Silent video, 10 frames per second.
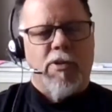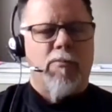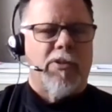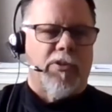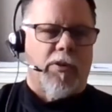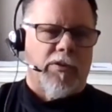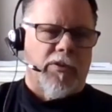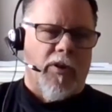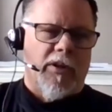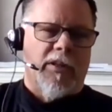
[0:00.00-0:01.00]
Then we started
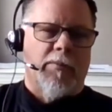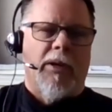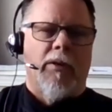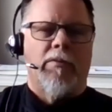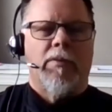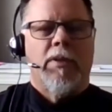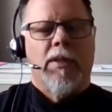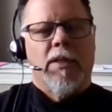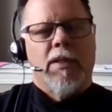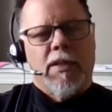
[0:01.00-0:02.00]
talking about
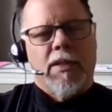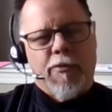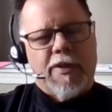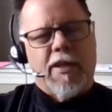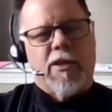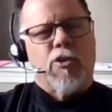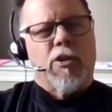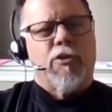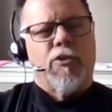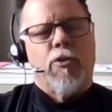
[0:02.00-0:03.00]
different things you could